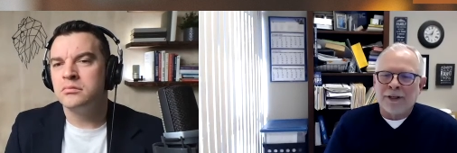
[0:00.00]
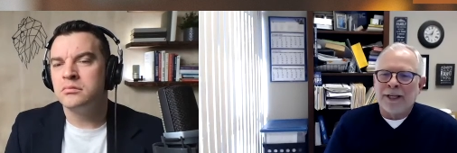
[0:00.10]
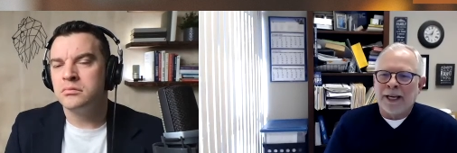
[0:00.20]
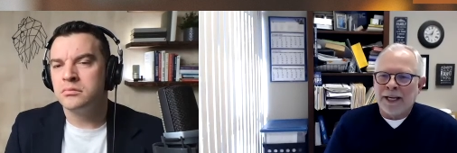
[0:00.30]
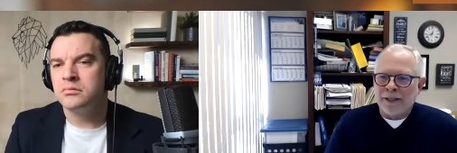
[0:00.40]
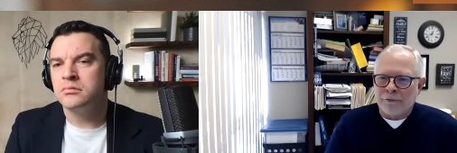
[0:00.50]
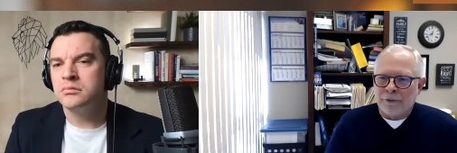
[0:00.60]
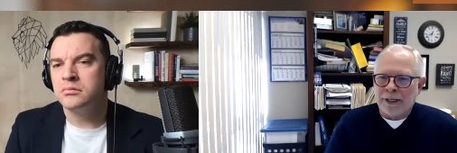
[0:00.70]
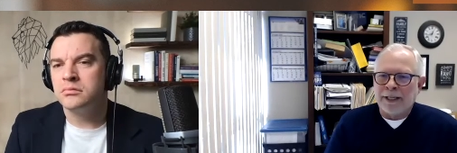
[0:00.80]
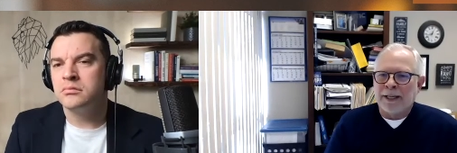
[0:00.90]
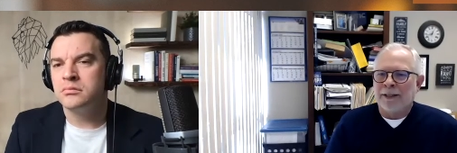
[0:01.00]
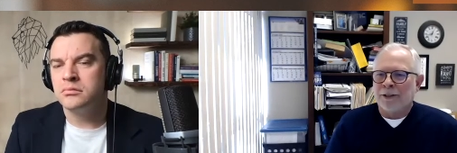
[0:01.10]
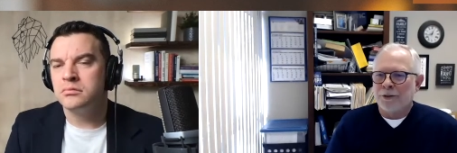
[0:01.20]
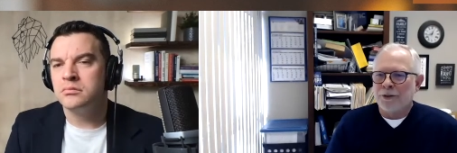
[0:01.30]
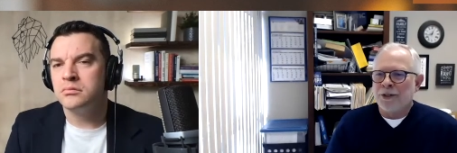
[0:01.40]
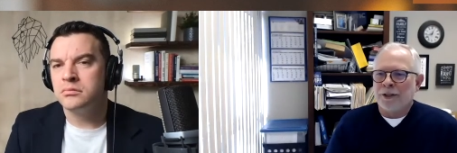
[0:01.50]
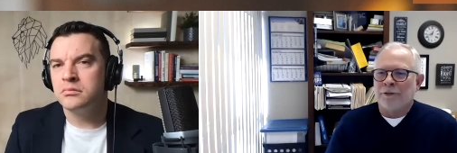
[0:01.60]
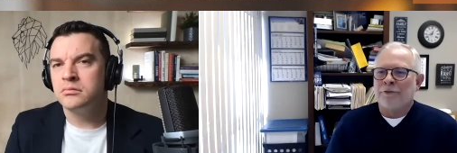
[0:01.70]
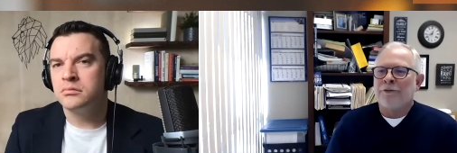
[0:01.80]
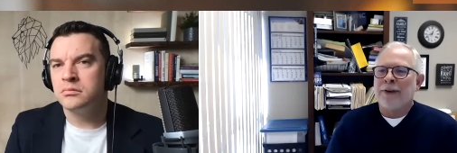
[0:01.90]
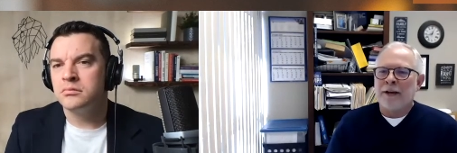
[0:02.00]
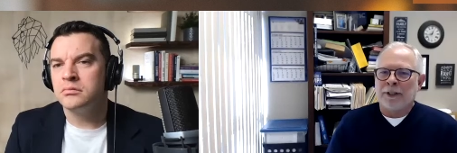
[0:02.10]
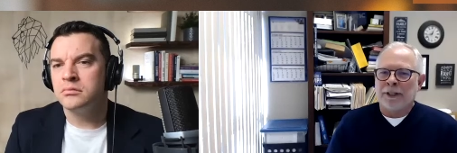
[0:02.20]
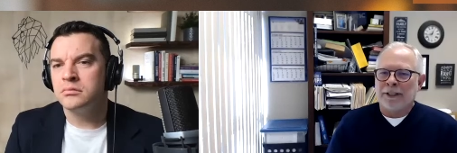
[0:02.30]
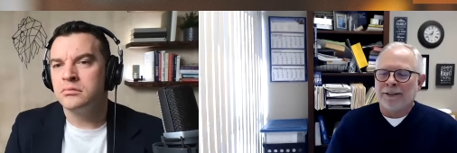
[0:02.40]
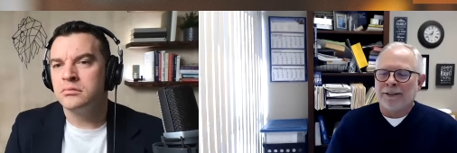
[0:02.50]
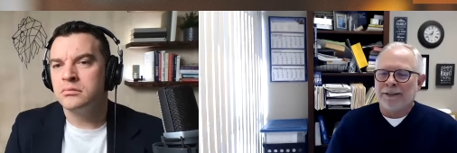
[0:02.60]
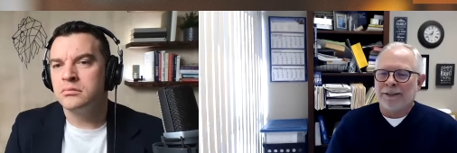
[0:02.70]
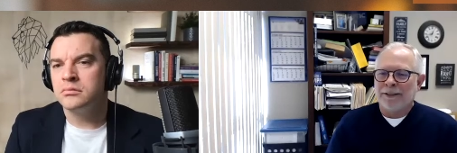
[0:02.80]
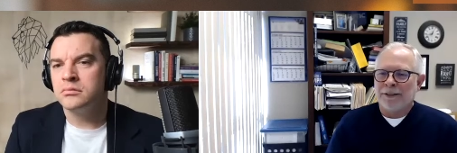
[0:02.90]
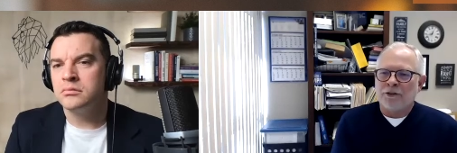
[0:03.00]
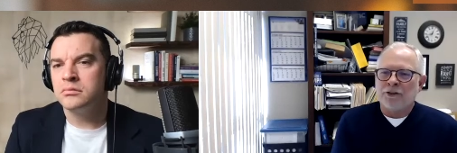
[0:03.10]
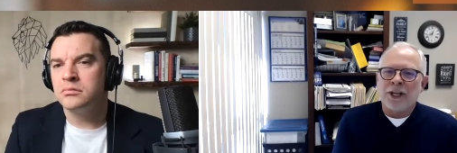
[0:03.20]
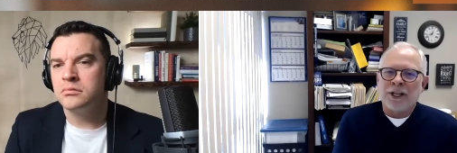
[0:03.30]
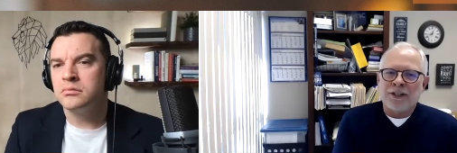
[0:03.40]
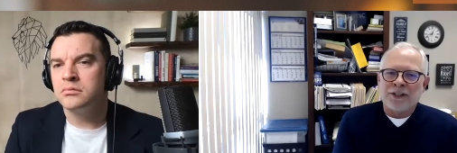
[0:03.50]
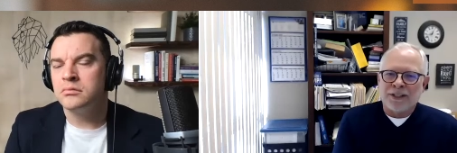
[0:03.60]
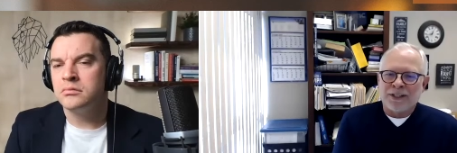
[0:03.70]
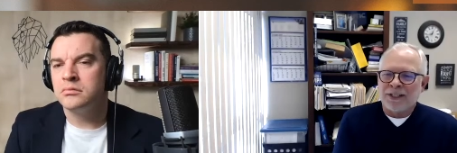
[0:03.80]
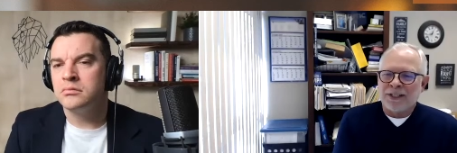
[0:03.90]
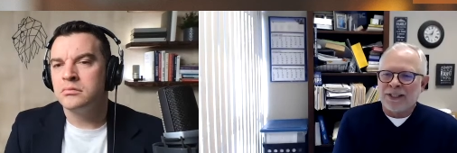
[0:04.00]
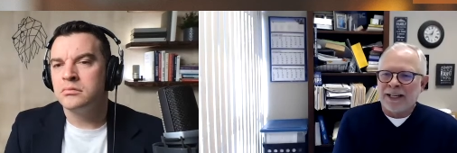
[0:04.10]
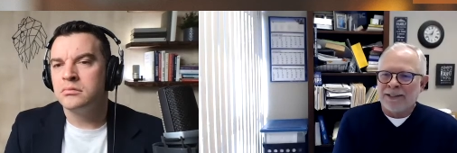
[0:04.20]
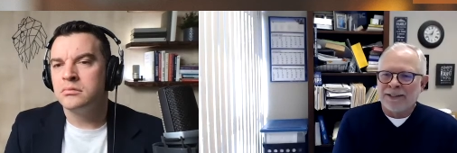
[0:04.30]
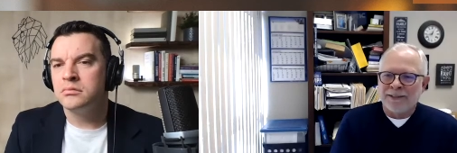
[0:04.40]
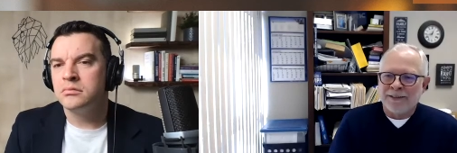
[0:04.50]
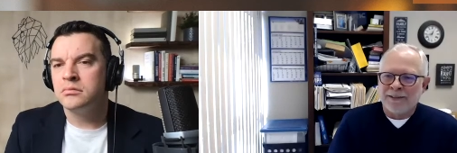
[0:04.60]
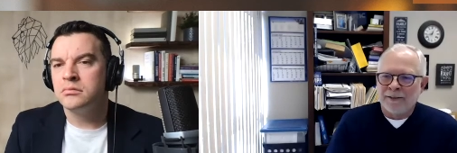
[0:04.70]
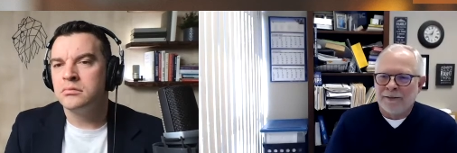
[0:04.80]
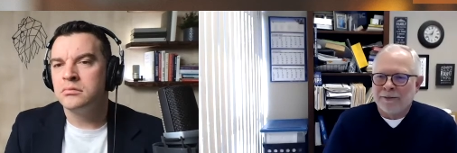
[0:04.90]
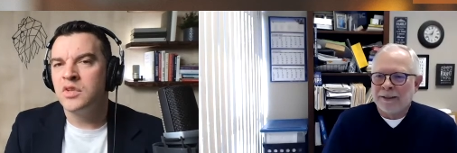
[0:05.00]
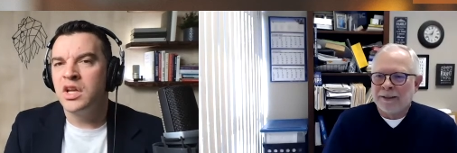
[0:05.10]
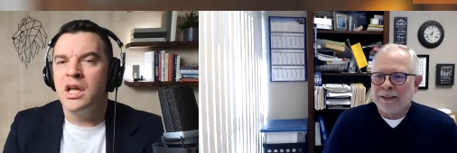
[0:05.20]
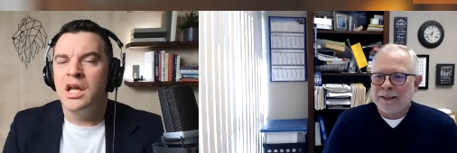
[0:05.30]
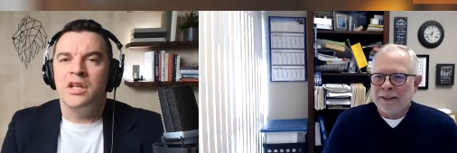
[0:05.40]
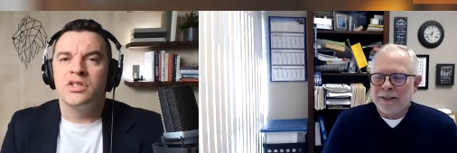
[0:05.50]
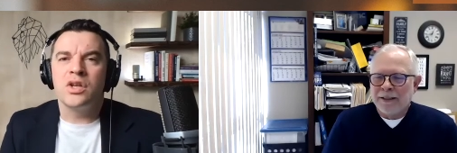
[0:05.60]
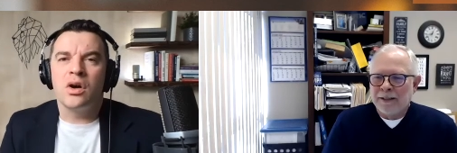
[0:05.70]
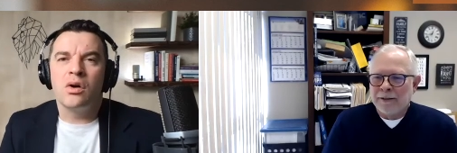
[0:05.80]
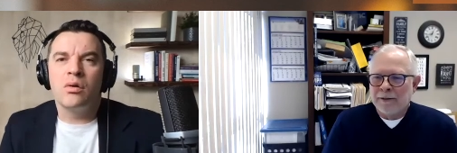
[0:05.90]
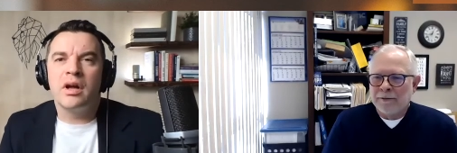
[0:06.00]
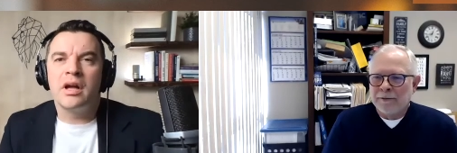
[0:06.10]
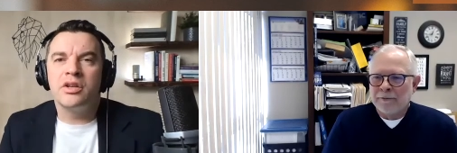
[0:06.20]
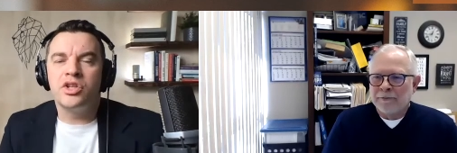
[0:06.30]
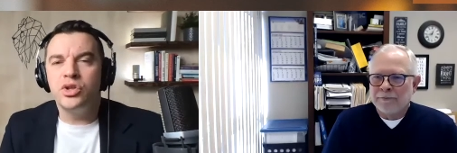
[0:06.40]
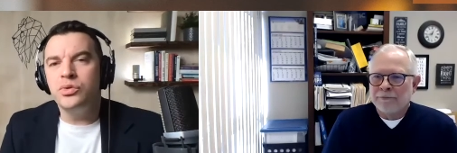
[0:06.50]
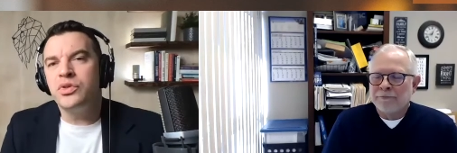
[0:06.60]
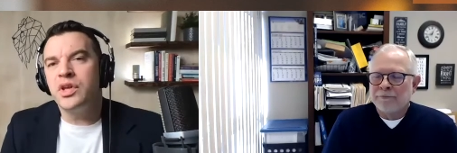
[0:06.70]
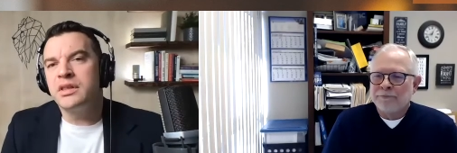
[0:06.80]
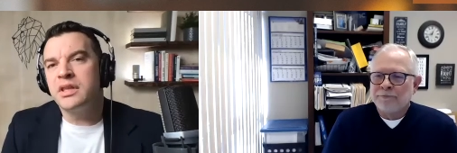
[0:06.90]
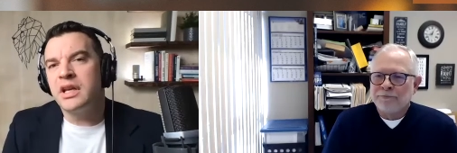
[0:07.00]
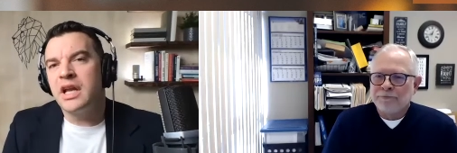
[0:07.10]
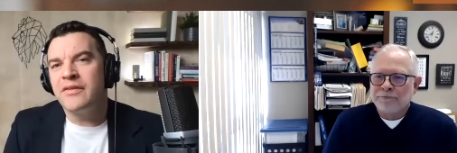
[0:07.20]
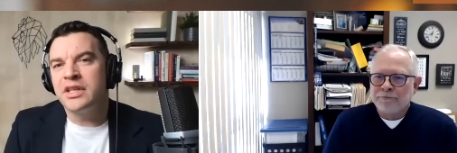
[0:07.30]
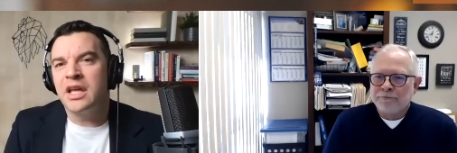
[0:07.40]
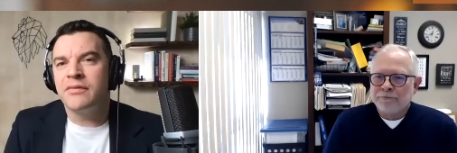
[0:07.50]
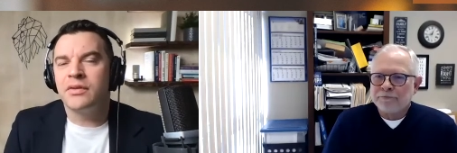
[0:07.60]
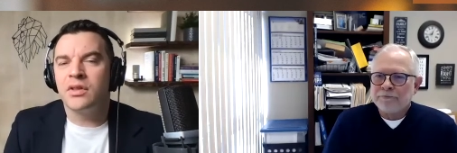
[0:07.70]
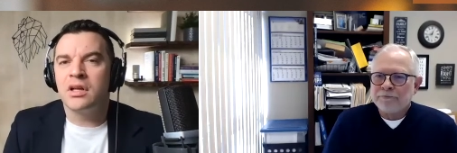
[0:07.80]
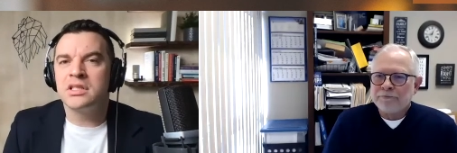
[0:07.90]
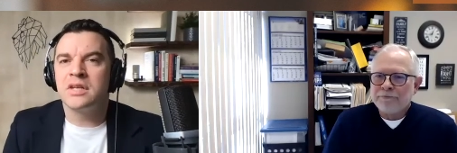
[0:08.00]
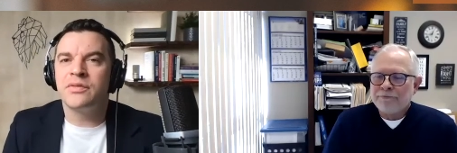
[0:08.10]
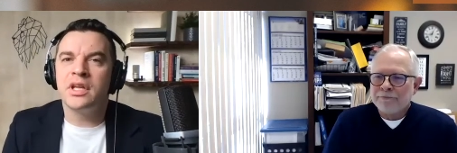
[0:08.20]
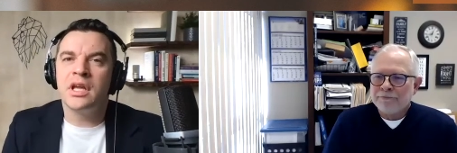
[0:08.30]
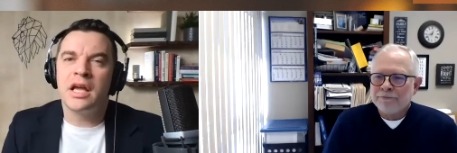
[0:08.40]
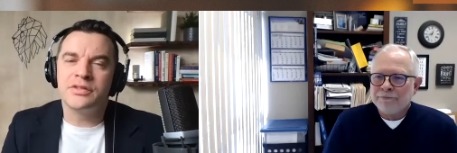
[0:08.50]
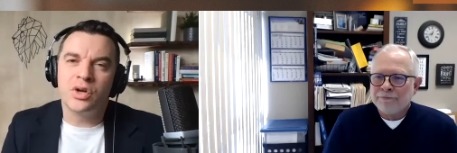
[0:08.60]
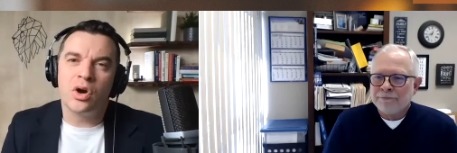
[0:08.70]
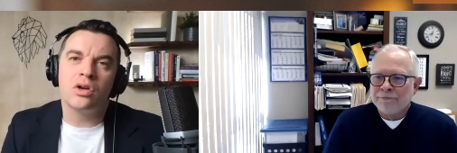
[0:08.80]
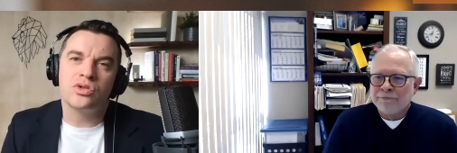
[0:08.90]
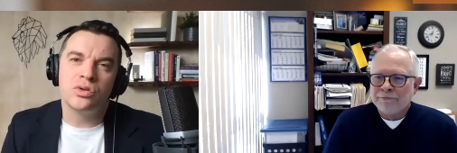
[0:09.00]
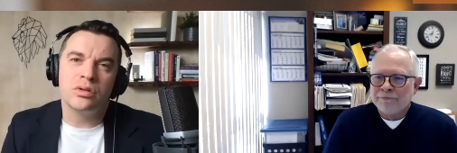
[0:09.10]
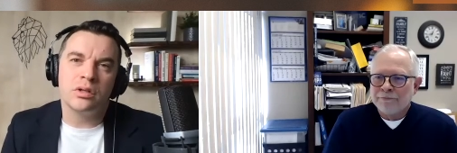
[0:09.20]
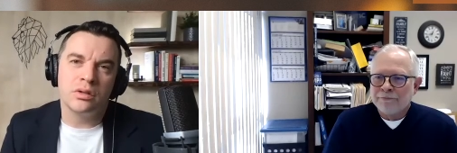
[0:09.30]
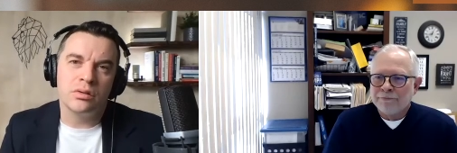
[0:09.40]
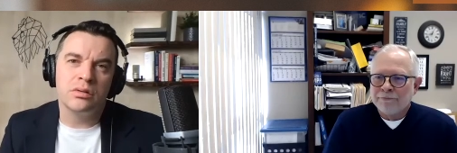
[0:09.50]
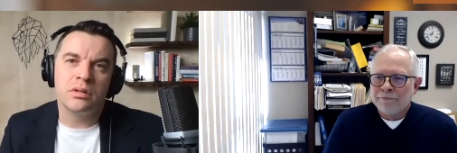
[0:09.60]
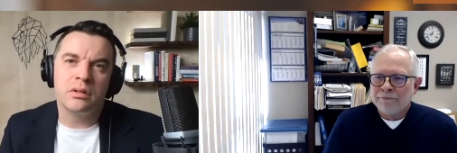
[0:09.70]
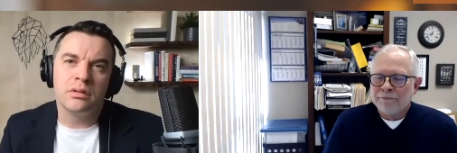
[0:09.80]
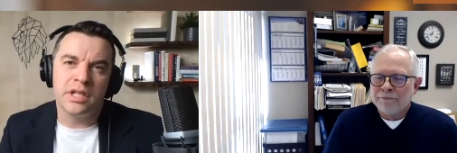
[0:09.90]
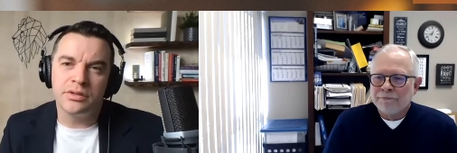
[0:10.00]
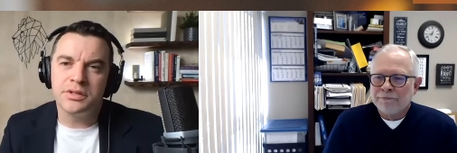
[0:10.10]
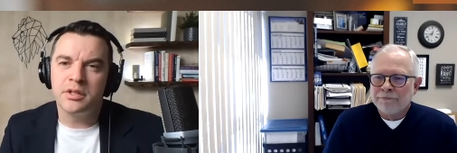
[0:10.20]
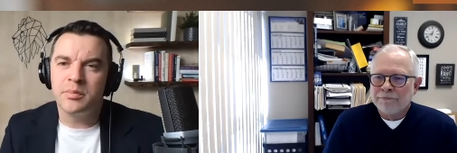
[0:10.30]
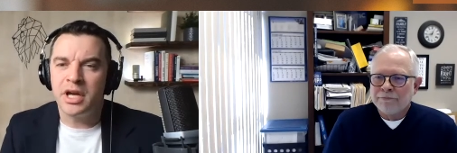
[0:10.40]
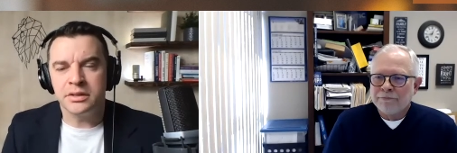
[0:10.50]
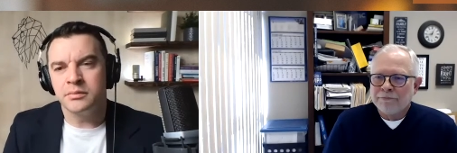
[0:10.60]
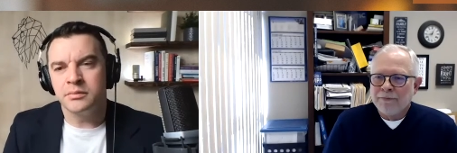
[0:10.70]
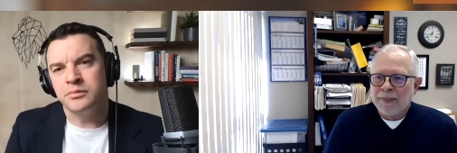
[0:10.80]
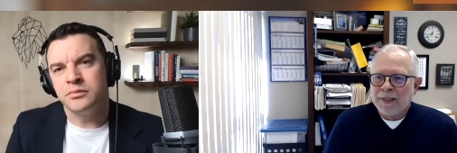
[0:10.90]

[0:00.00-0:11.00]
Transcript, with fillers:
Speaker 1: every night and weekend and losing your family while you're chasing success.
Speaker 2: So do you think that having that philosophy has caused you to lose deals in the past?